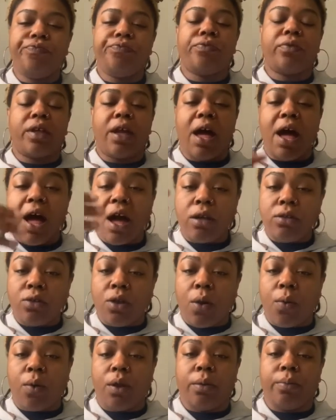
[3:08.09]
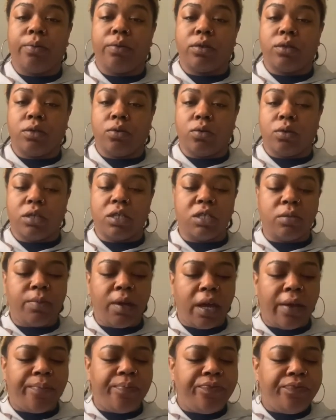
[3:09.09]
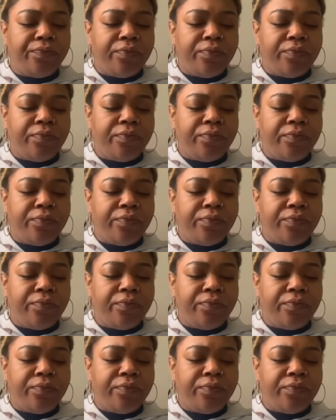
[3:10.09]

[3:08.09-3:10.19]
how do I want to pursue this? But